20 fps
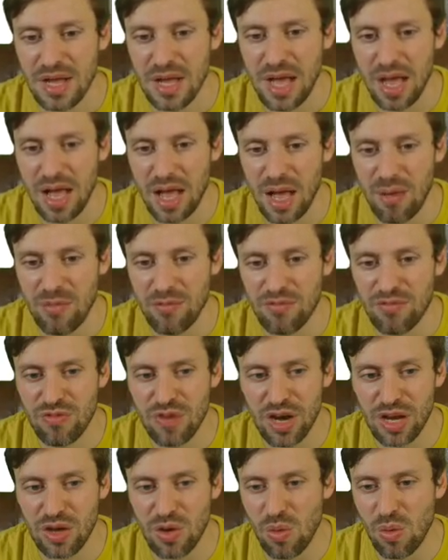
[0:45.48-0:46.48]
Um,
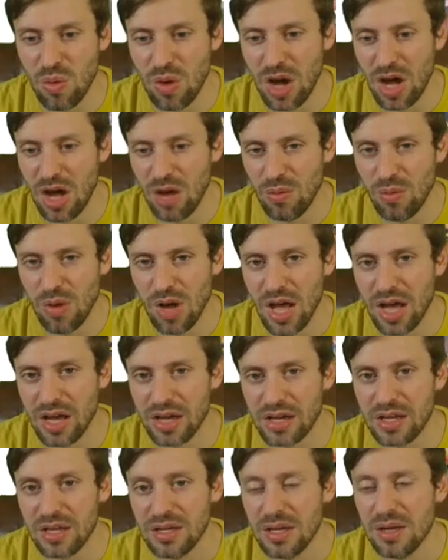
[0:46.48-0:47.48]
really cool
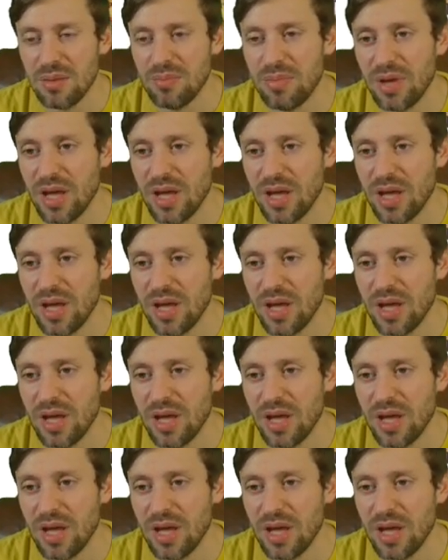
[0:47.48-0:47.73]
artwork. But